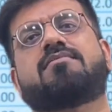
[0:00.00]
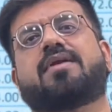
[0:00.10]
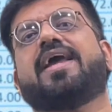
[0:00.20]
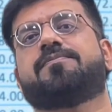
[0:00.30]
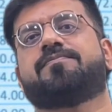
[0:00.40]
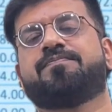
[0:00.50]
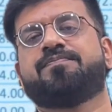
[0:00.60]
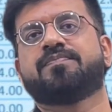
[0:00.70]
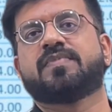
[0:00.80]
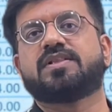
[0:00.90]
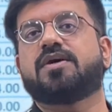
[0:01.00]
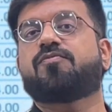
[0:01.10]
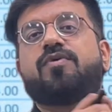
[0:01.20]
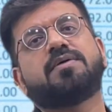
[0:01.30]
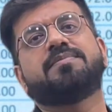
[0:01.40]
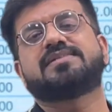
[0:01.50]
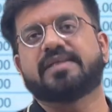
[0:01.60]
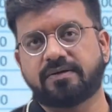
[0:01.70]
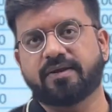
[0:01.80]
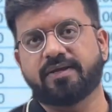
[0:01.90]
crime the firm is
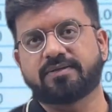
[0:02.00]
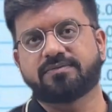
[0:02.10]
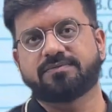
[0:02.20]
incurring.